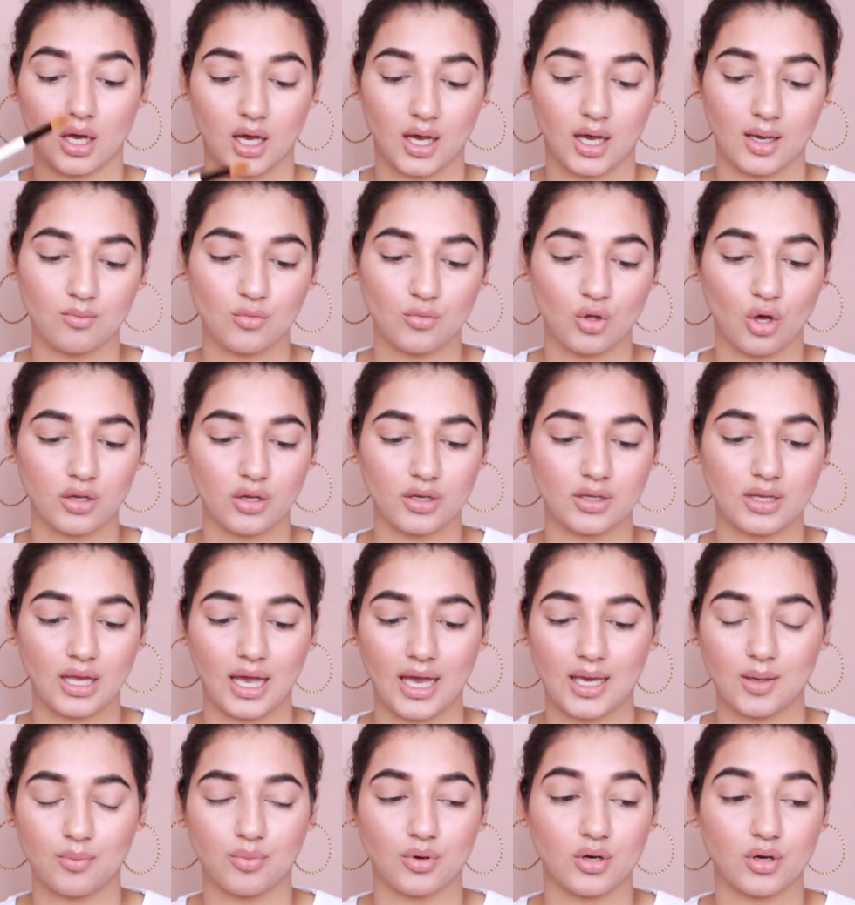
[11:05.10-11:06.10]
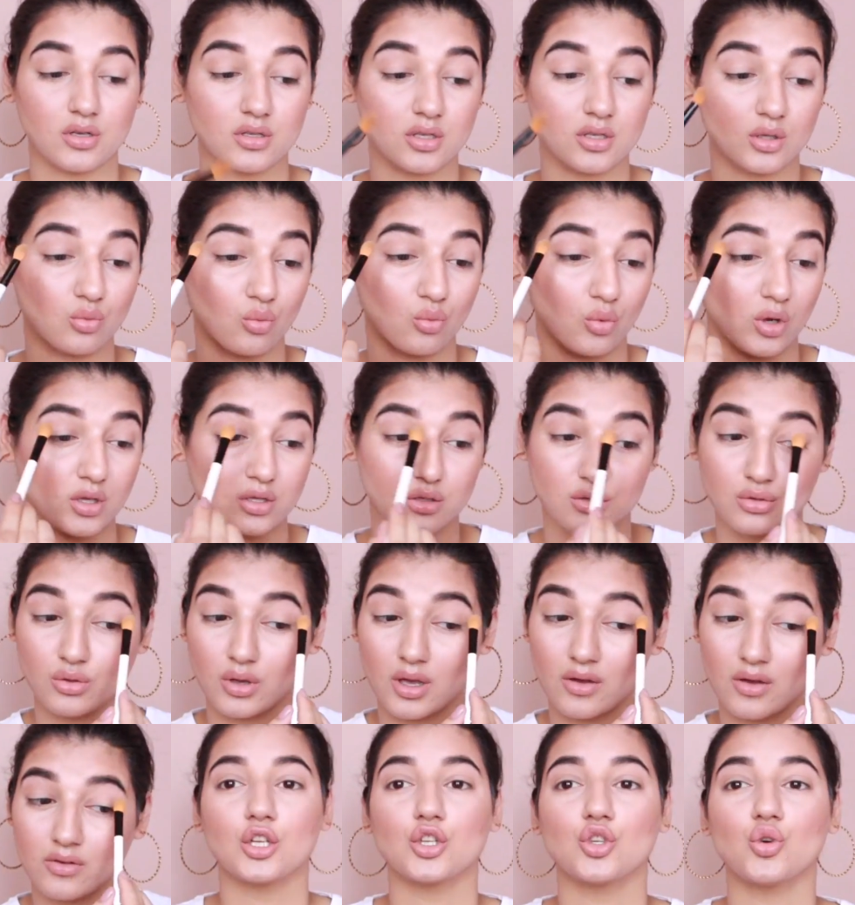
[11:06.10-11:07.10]
I'm not an eye person
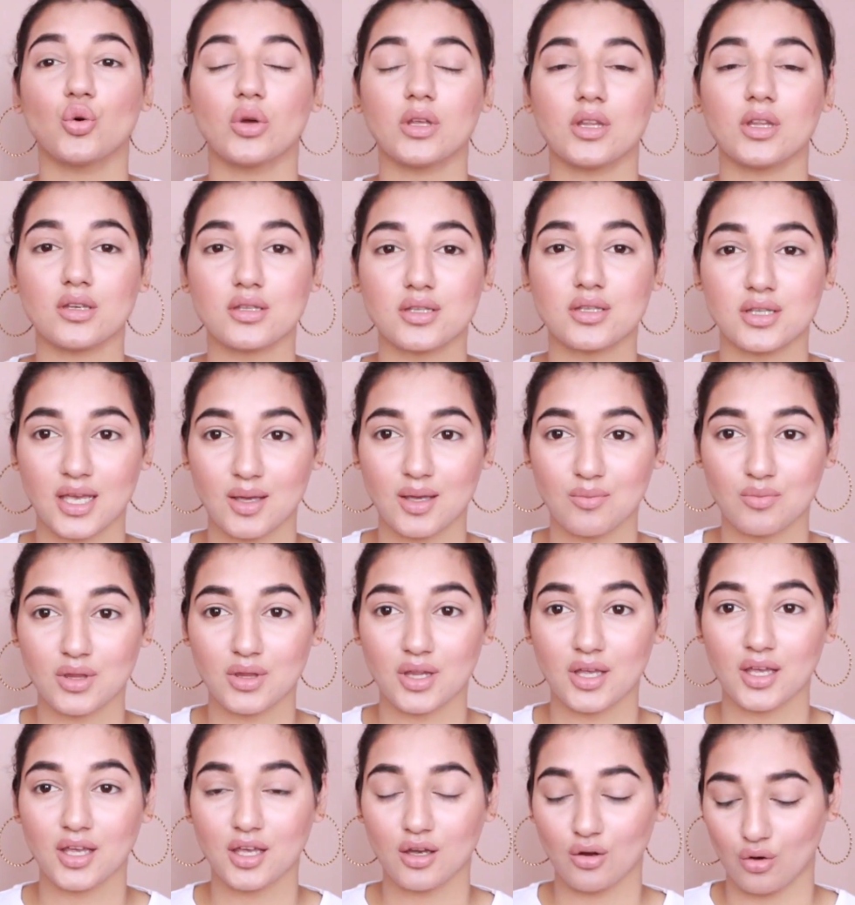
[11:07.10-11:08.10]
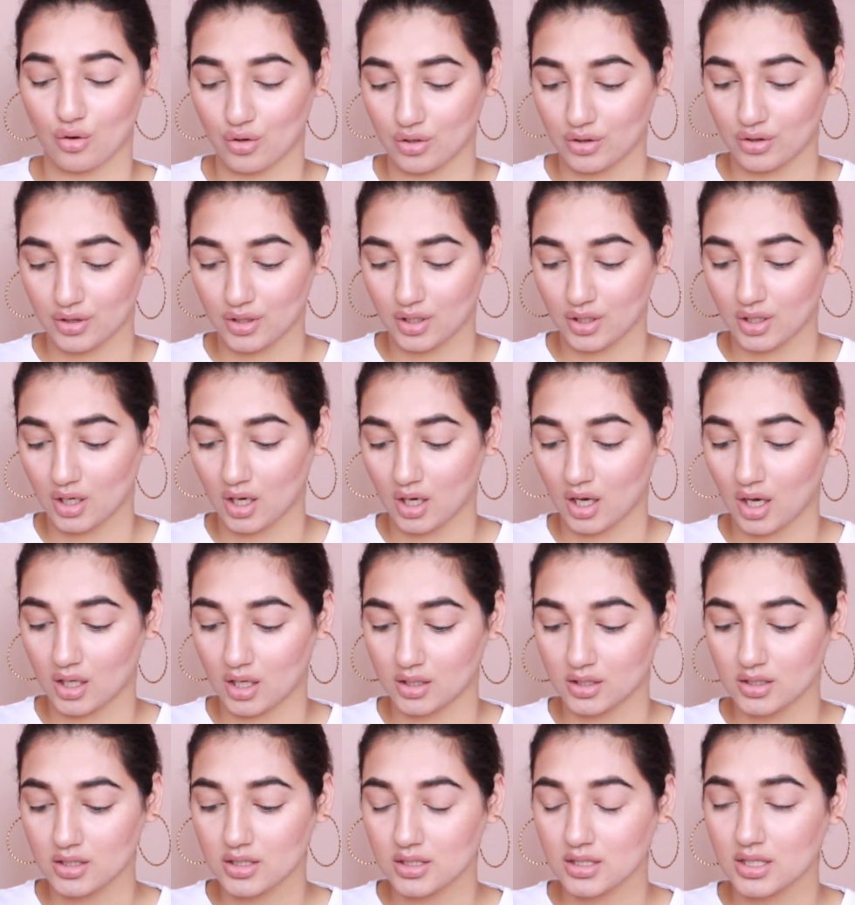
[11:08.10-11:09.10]
whatsoever. Doing the same thing on the
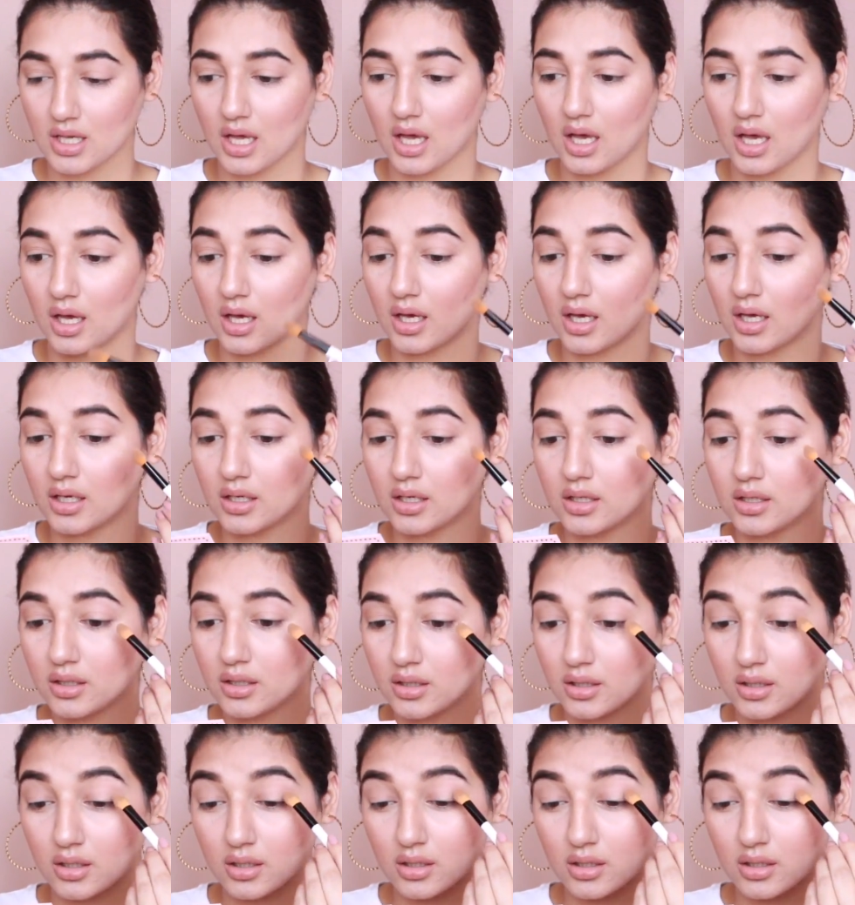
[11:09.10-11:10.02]
other side.